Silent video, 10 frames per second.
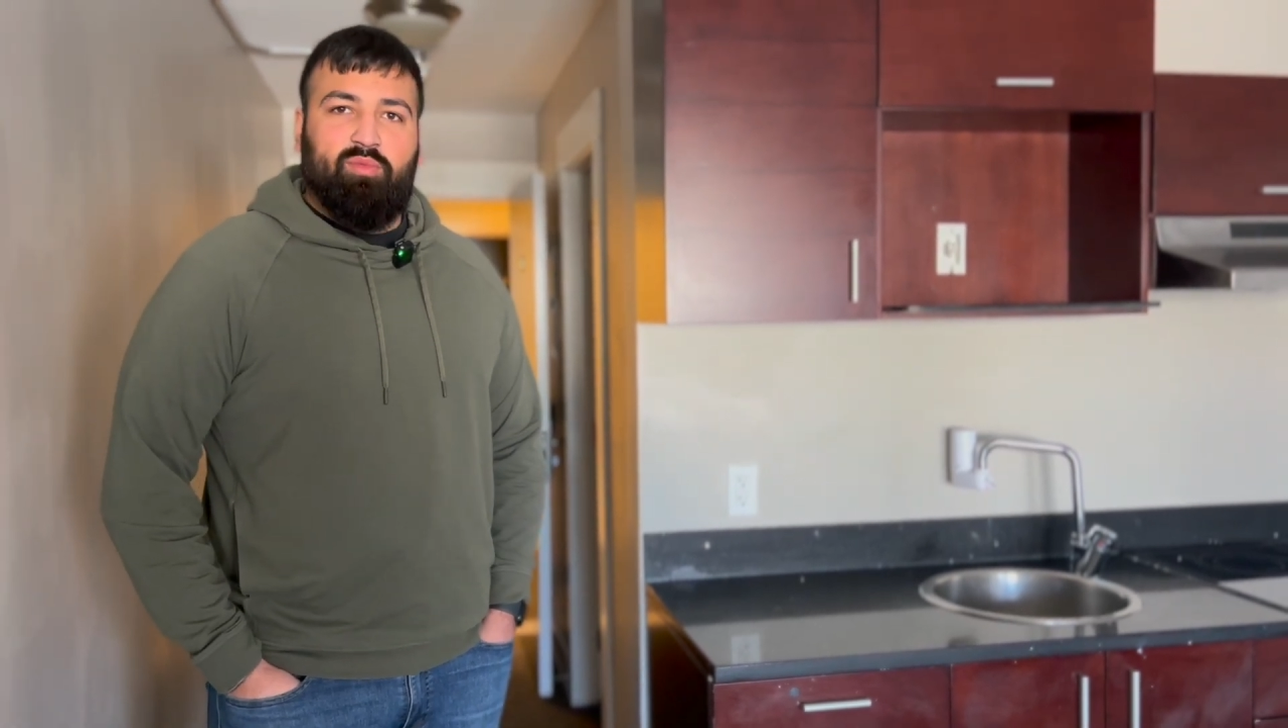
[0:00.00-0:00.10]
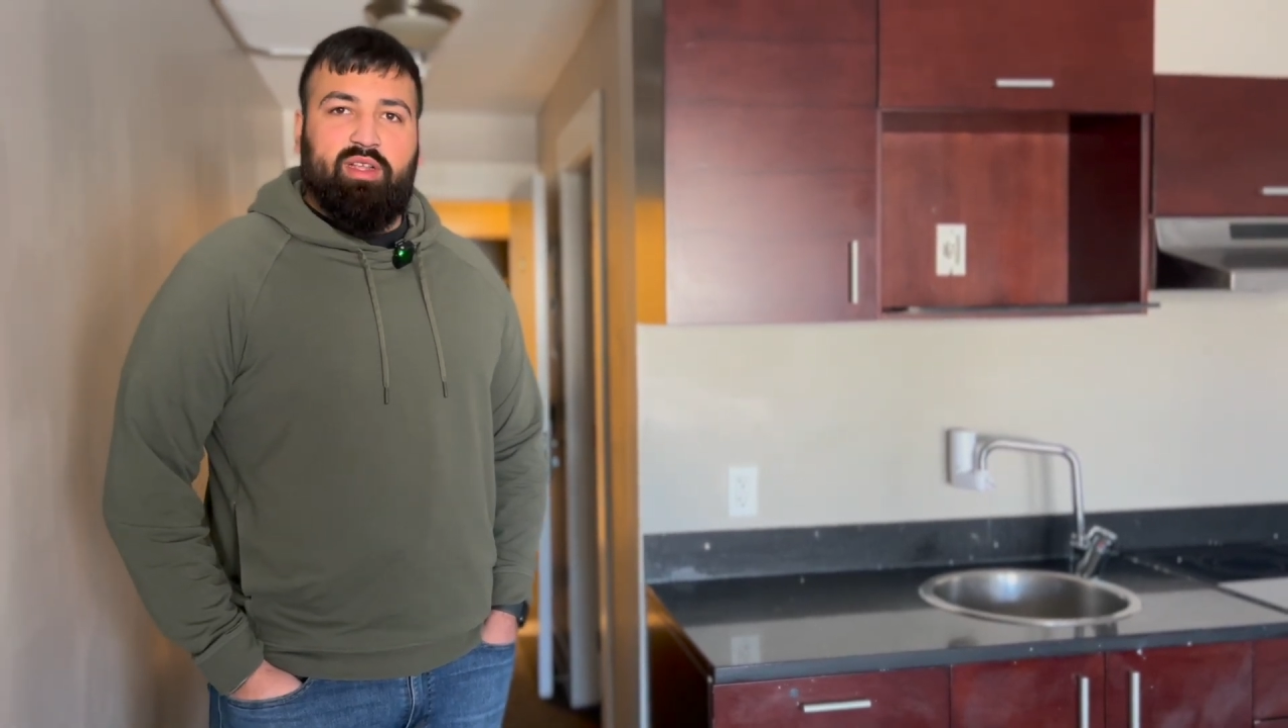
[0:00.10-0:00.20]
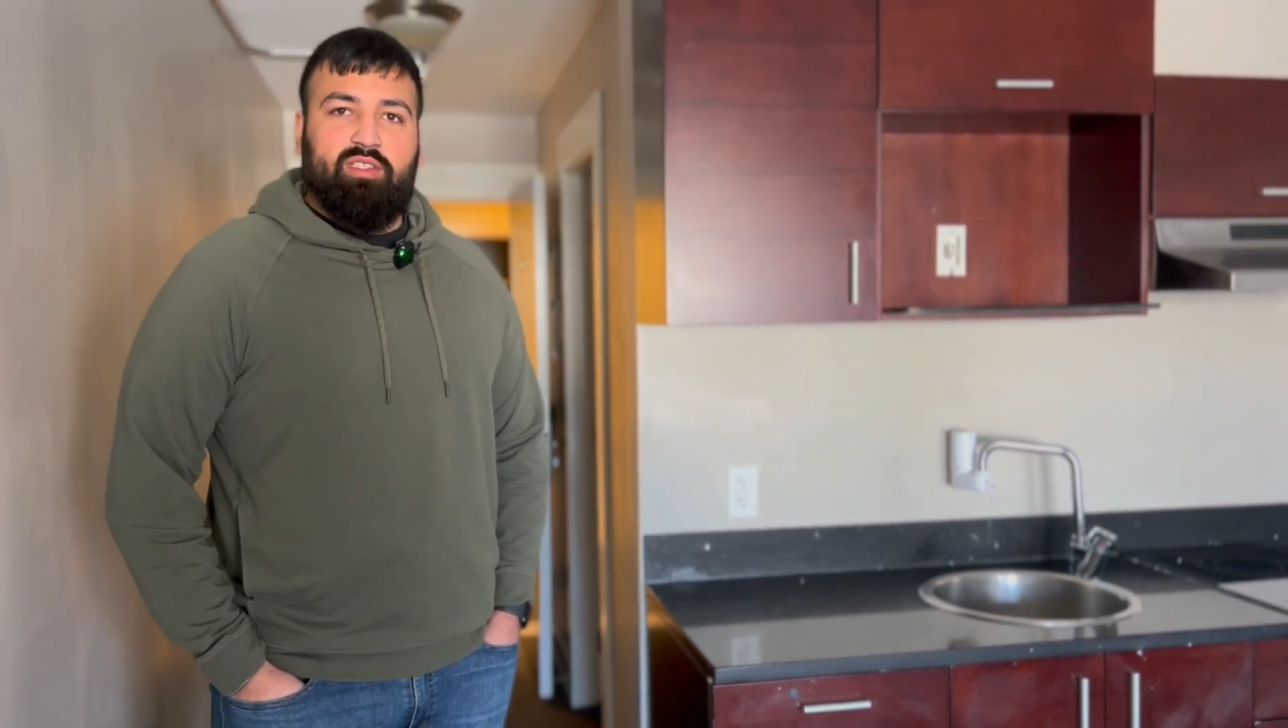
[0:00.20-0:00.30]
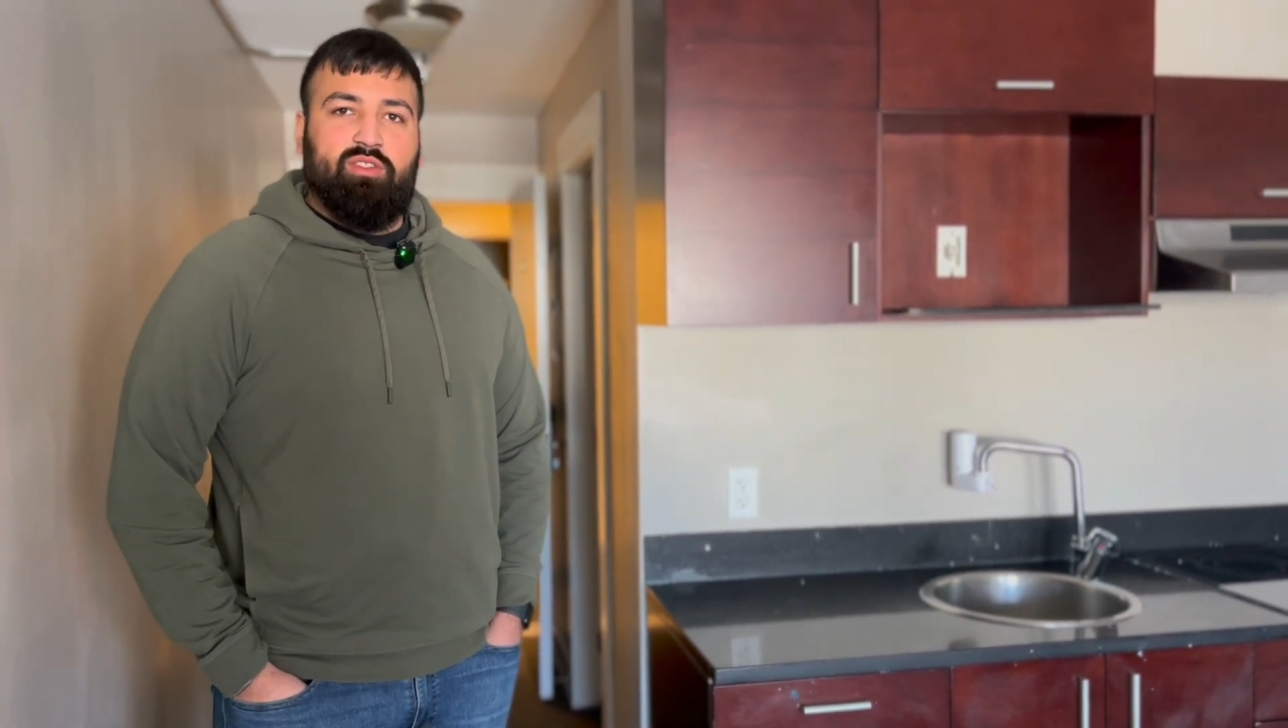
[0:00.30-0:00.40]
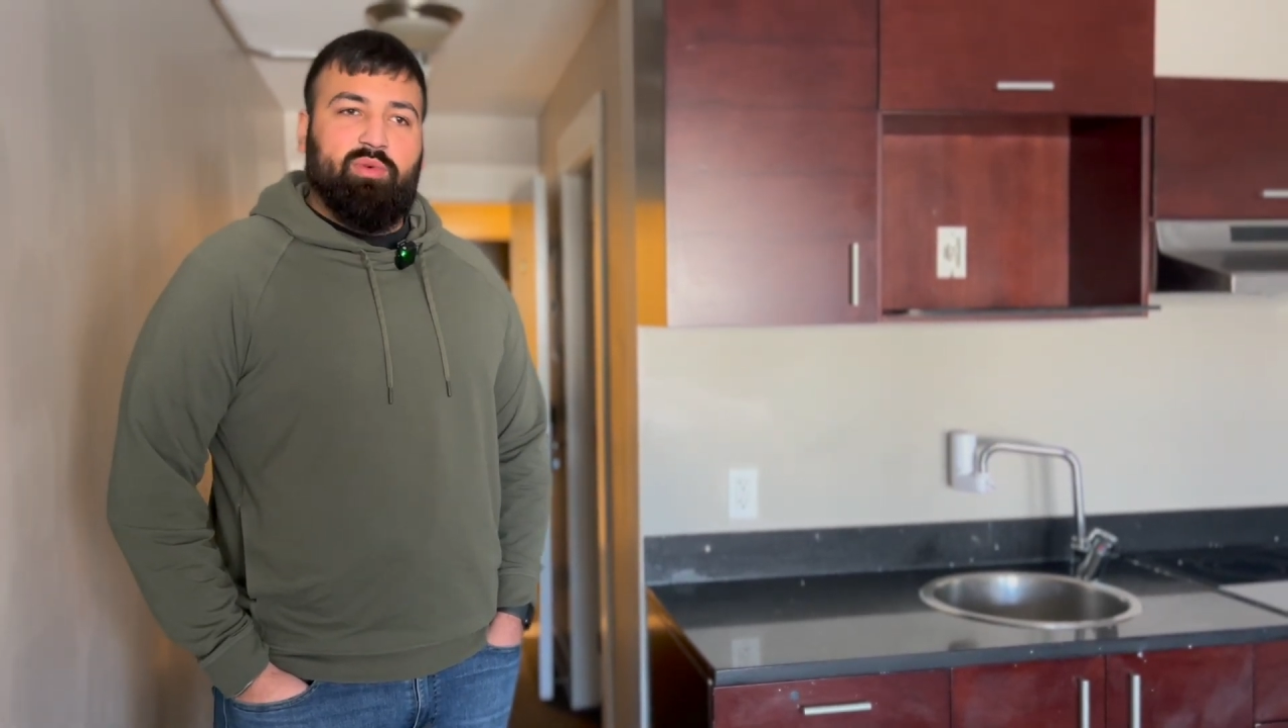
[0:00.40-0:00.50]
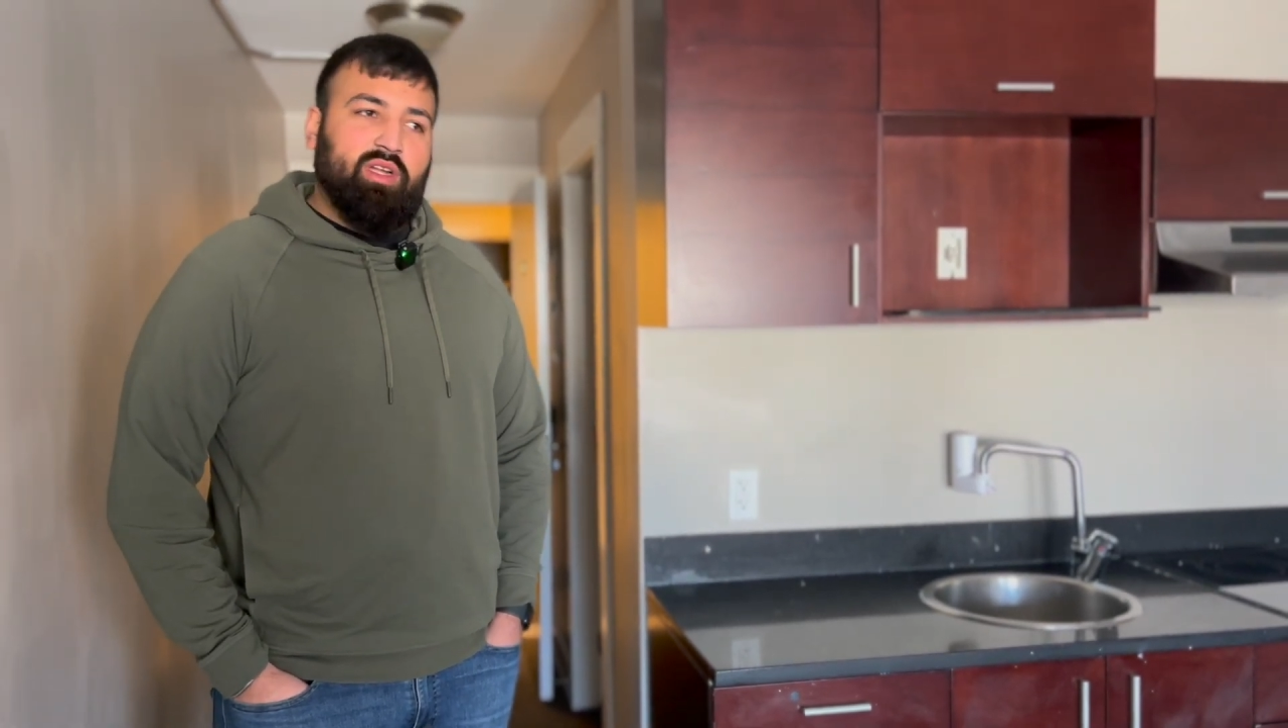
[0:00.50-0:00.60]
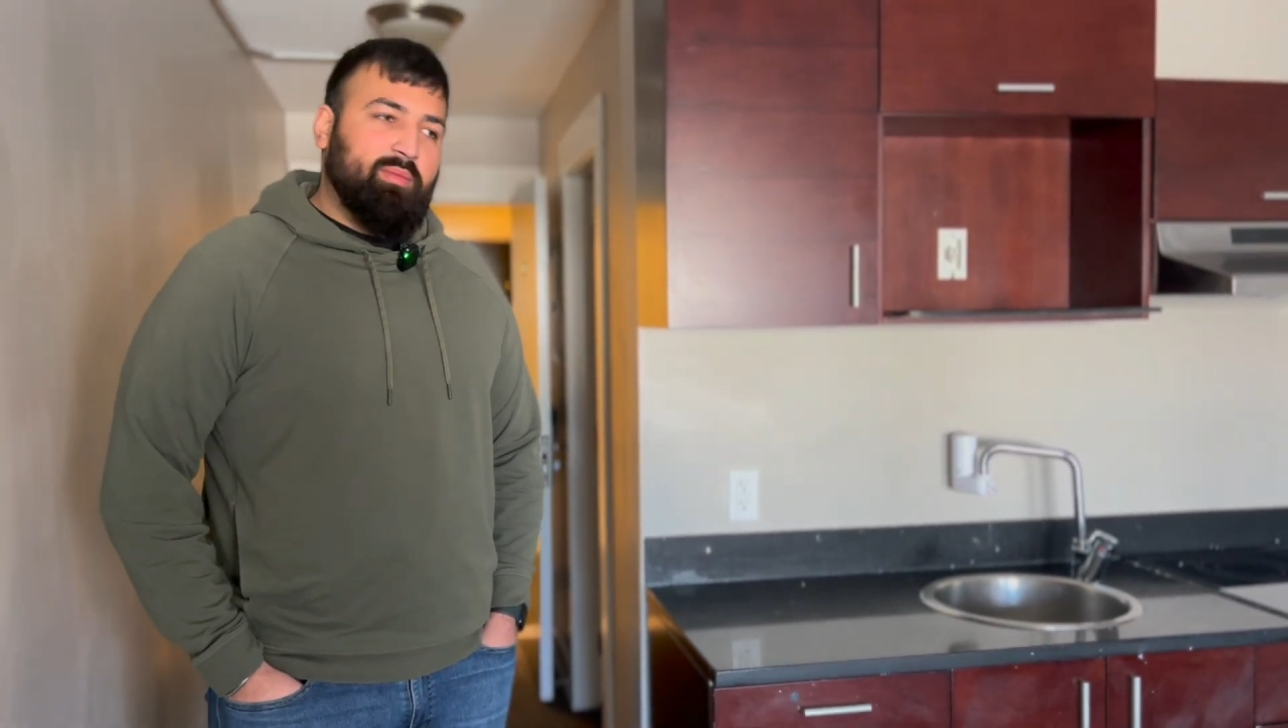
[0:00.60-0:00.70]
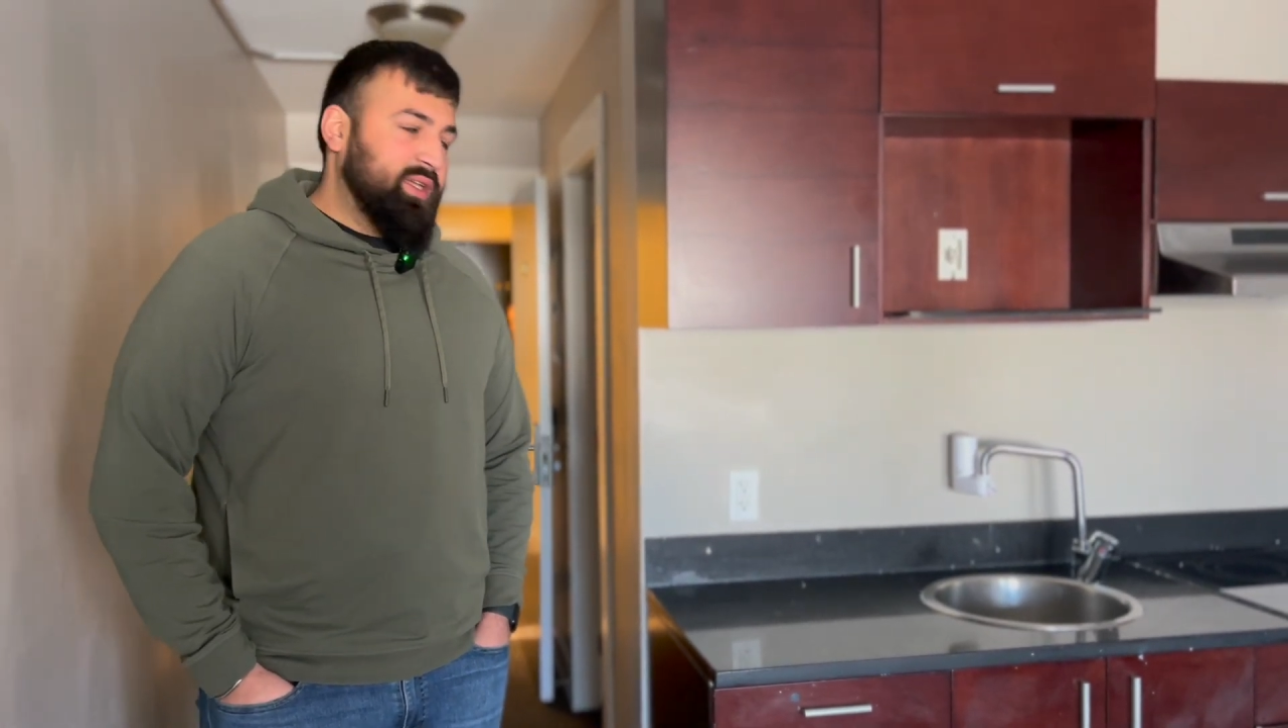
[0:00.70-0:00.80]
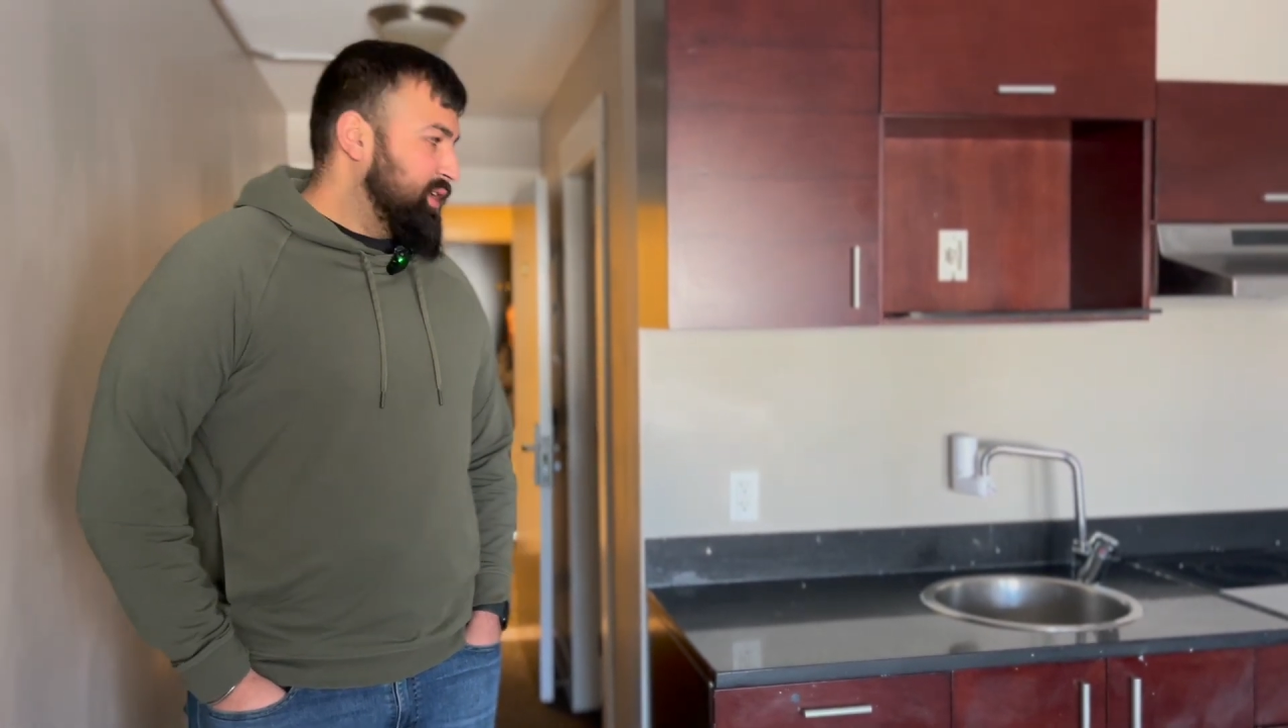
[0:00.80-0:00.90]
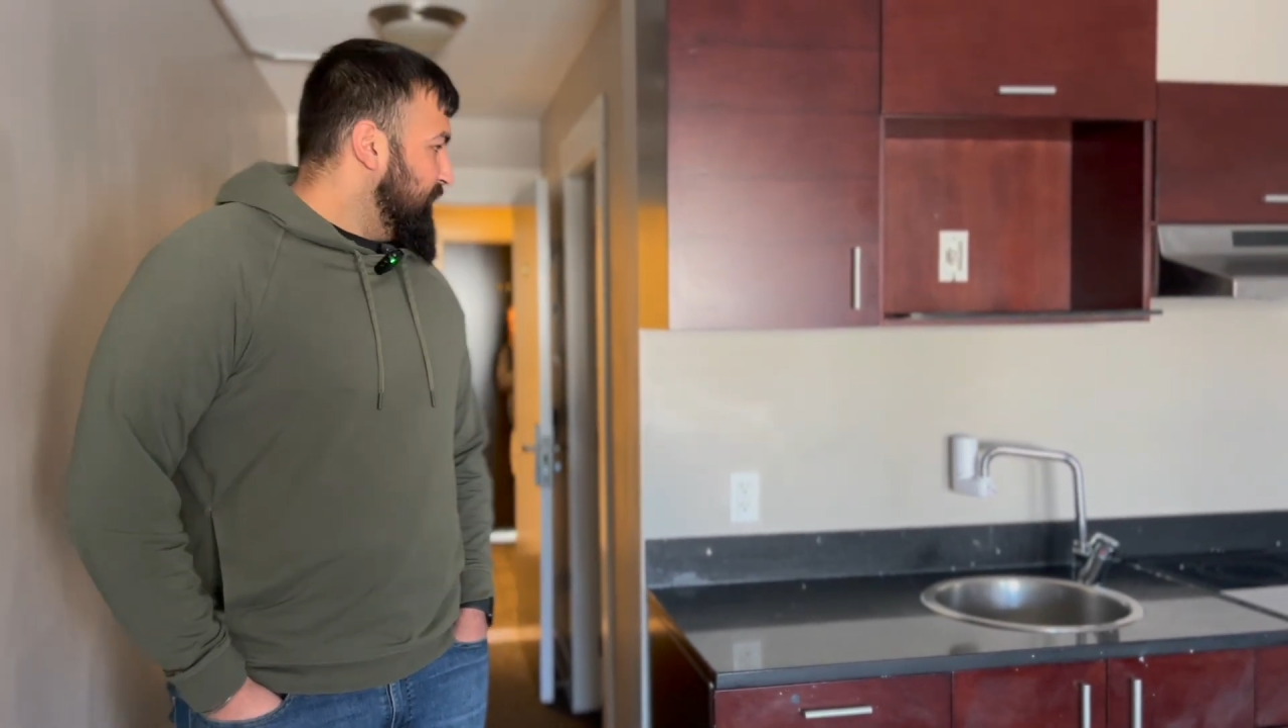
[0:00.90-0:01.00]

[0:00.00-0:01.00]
residents were coming